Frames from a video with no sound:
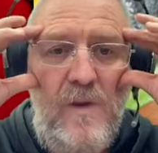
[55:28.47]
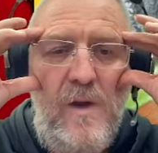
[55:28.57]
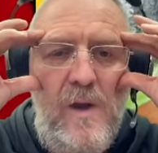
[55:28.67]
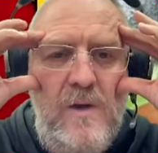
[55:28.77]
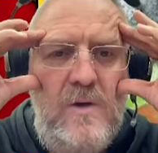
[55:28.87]

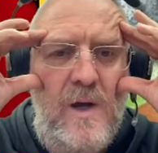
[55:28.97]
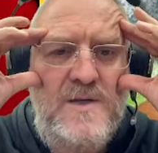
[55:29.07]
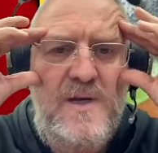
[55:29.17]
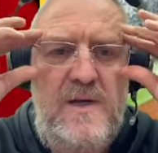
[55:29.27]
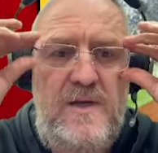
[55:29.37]
You guys
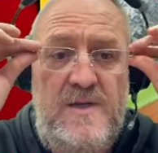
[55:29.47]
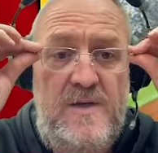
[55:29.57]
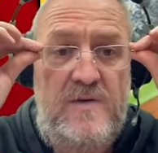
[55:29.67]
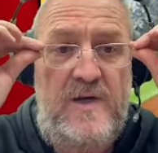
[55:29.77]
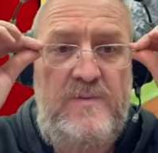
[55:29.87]
think it isn't
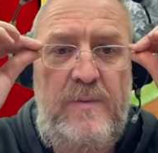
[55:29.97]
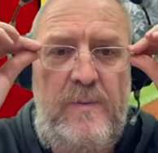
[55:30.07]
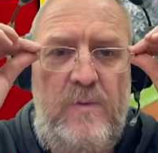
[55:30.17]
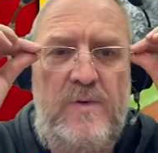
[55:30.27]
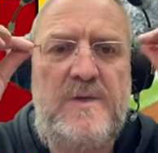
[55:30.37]
crazy when
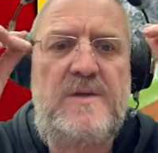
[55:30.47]
people order steaks